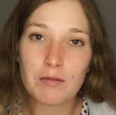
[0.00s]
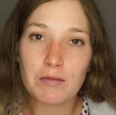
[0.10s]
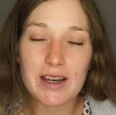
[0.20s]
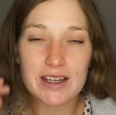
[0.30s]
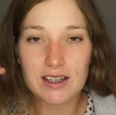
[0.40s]

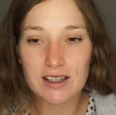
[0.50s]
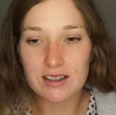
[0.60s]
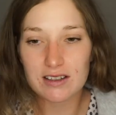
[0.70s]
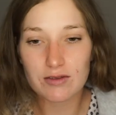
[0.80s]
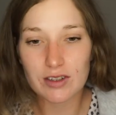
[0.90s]
making
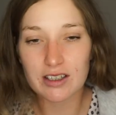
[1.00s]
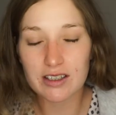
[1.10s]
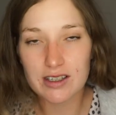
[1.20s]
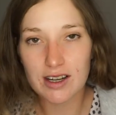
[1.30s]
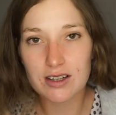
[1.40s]
this
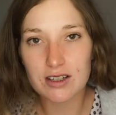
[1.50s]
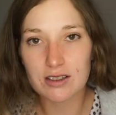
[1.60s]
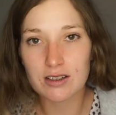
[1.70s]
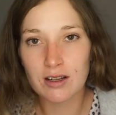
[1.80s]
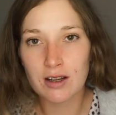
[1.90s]

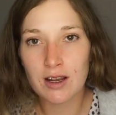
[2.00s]
realization.